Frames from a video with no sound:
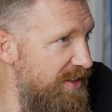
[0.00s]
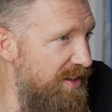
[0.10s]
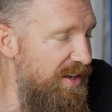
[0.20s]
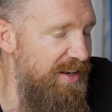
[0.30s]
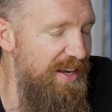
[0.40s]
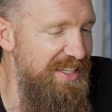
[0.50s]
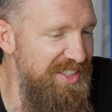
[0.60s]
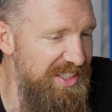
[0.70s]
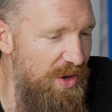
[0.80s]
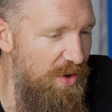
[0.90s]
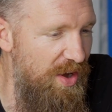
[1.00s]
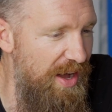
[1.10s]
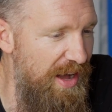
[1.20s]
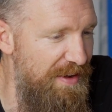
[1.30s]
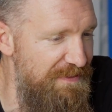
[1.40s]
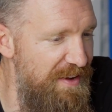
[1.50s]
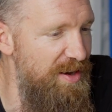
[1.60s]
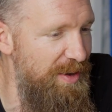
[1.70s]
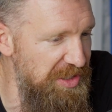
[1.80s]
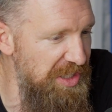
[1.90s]
And so I very
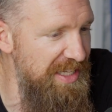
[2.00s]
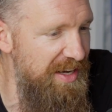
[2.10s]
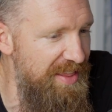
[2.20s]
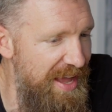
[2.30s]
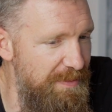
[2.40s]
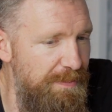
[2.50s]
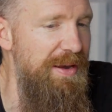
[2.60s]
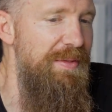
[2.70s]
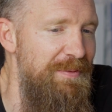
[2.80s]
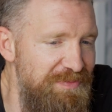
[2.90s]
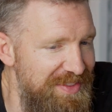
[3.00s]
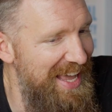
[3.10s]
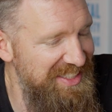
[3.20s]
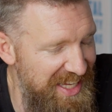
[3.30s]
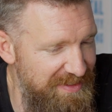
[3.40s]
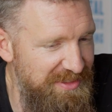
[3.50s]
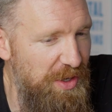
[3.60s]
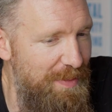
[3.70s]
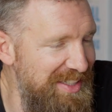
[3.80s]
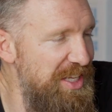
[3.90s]
much leaned into that. But that said,
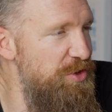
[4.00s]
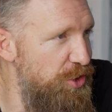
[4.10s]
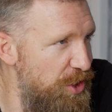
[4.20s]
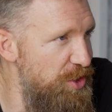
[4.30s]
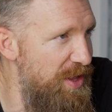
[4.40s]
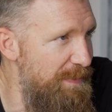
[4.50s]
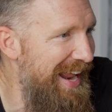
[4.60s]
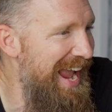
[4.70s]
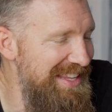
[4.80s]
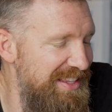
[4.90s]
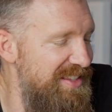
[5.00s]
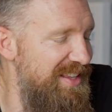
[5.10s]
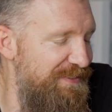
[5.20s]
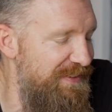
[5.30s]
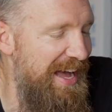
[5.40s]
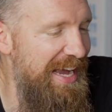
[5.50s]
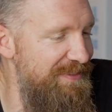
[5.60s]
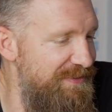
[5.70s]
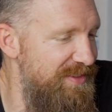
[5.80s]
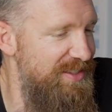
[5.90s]
so I'm not saying you shouldn't do that, but I hate the
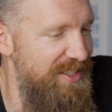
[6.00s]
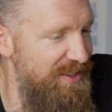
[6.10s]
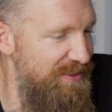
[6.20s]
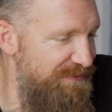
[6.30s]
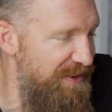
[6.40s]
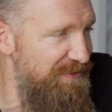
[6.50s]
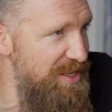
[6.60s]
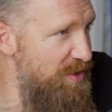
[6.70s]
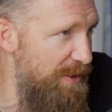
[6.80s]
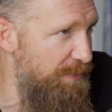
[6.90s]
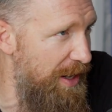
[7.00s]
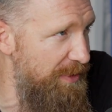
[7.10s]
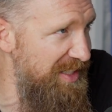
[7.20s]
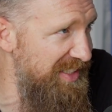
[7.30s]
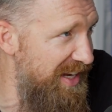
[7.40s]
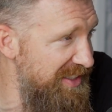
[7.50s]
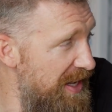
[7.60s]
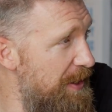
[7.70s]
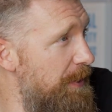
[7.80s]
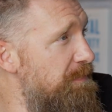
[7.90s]
5 to 50 unit property size.
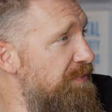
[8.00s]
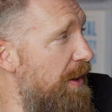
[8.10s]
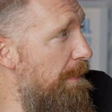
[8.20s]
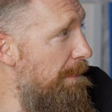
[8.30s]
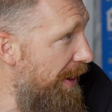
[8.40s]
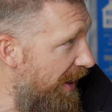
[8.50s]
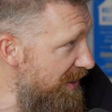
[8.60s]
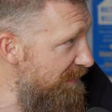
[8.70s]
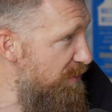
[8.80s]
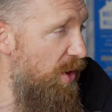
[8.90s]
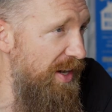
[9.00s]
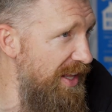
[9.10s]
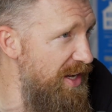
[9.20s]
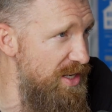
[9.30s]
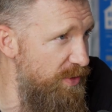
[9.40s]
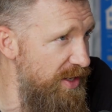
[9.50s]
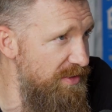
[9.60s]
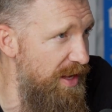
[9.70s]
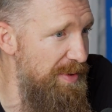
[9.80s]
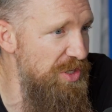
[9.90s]
But if you want to get into it,
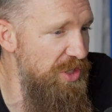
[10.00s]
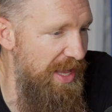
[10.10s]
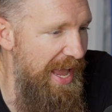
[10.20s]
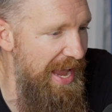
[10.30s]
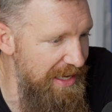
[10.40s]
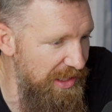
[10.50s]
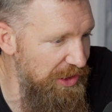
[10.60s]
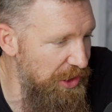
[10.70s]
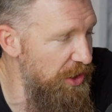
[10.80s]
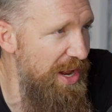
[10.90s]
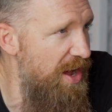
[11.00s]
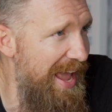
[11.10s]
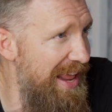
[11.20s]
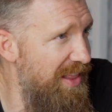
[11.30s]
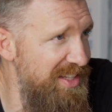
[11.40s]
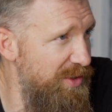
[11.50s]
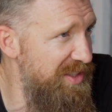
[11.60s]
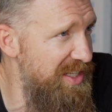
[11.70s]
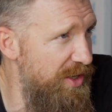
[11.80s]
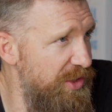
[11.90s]
just learn how to analyze those
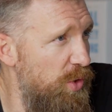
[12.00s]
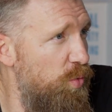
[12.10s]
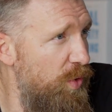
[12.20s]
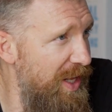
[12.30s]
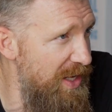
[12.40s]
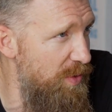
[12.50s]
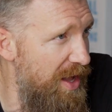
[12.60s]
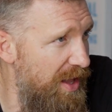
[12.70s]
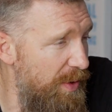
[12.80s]
deals really well.